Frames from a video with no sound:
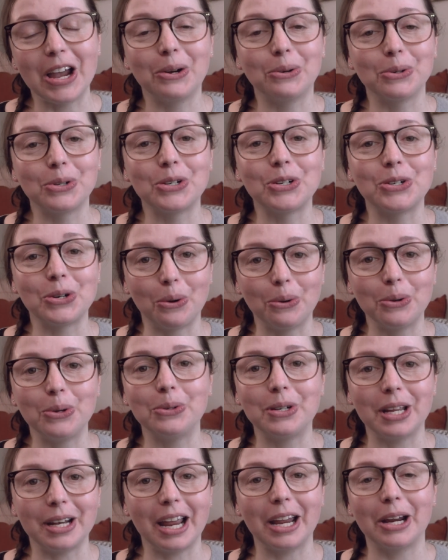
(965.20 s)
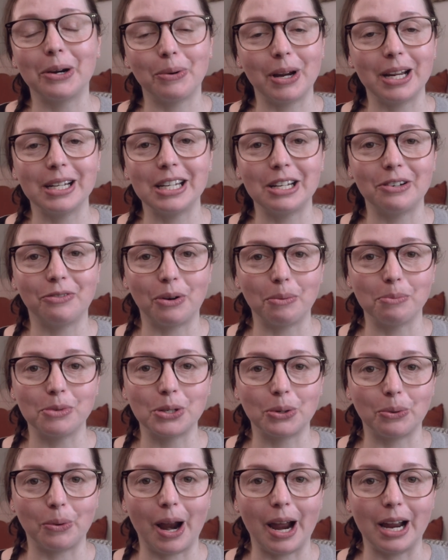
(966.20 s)
could show you that I created from
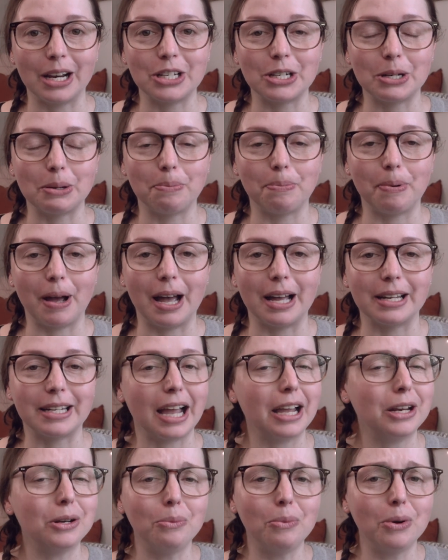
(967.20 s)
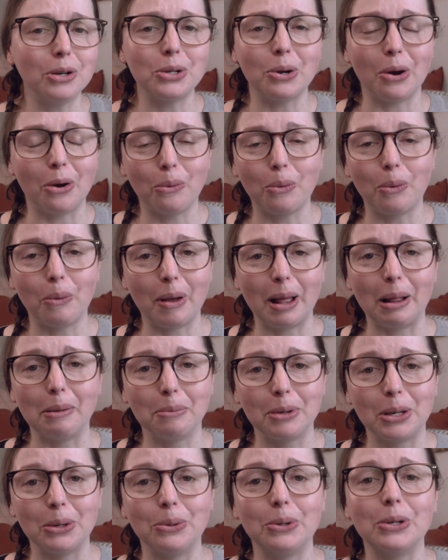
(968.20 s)
scratch, but I don't want to overwhelm
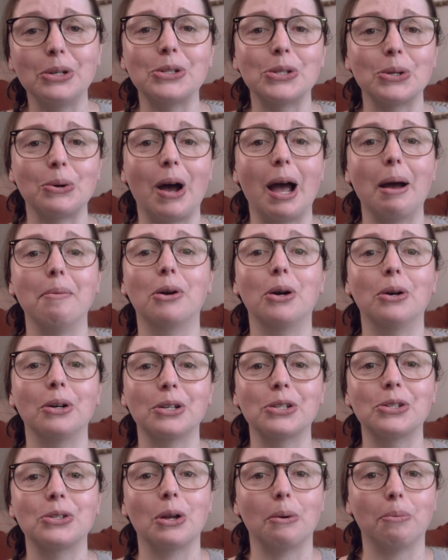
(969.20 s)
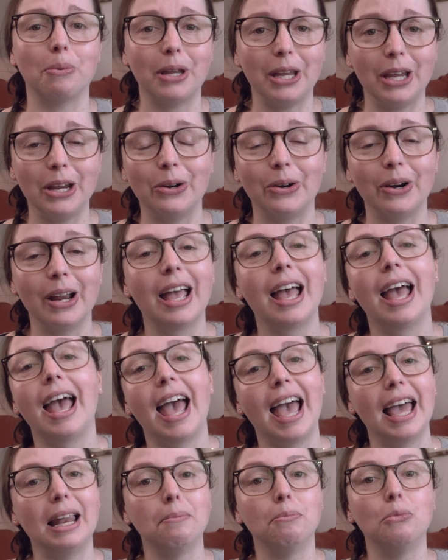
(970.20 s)
you, so I'm gonna stop here
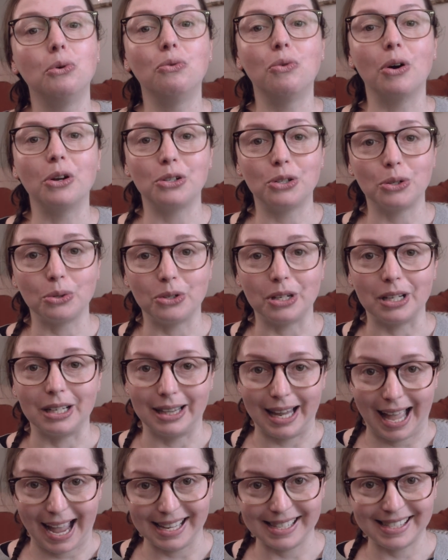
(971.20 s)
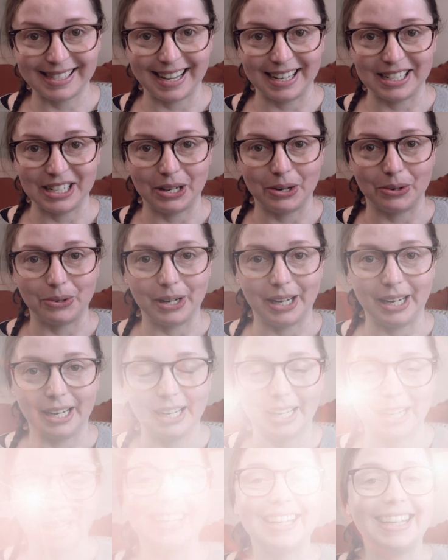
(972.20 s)
and move on to the last category.
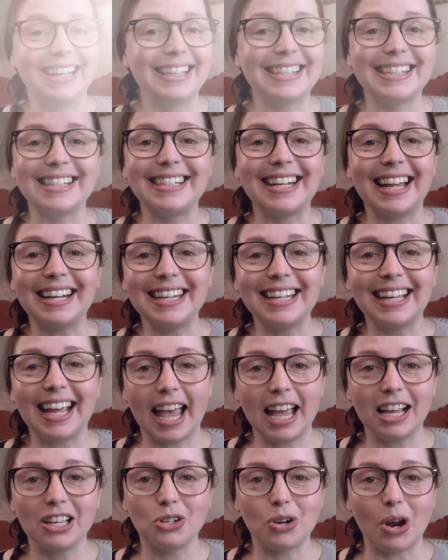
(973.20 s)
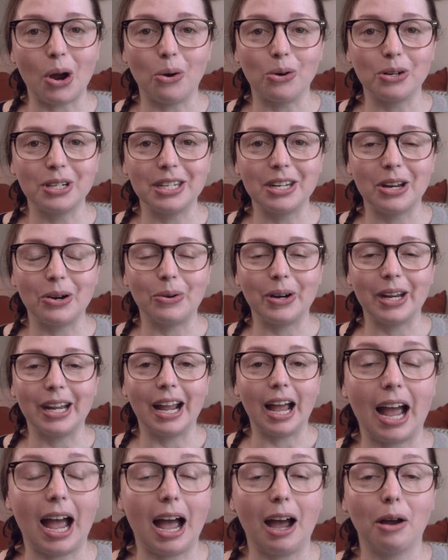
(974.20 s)
It's nothing extraordinary.
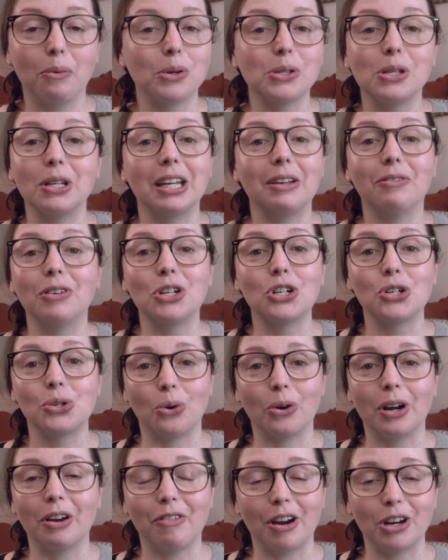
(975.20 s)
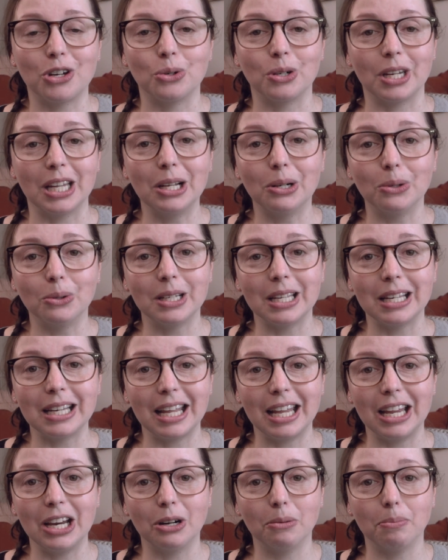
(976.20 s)
I wasn't even sure if I should include it
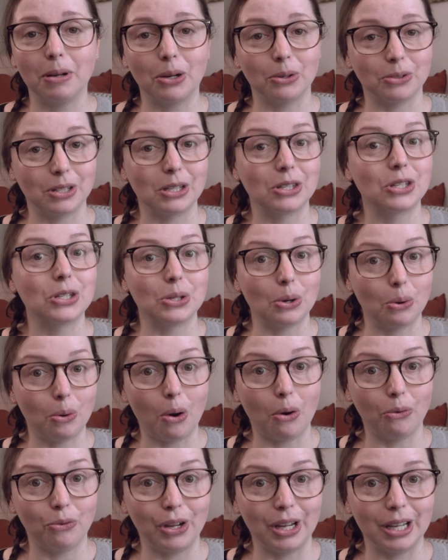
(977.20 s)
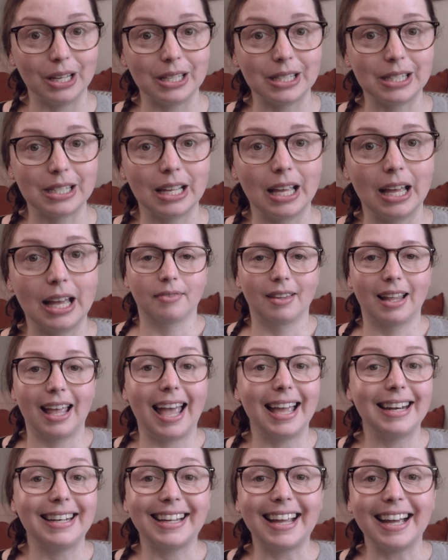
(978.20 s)
here because it's so obvious.
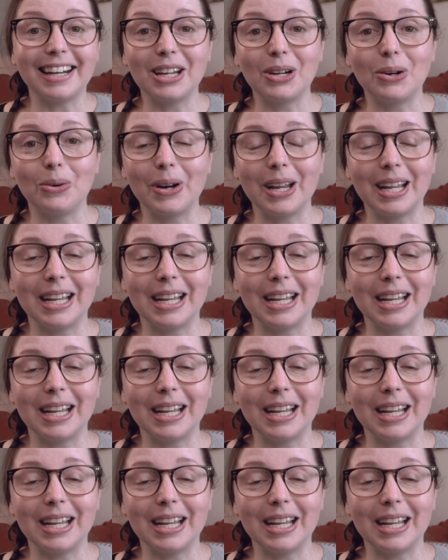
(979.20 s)
And the category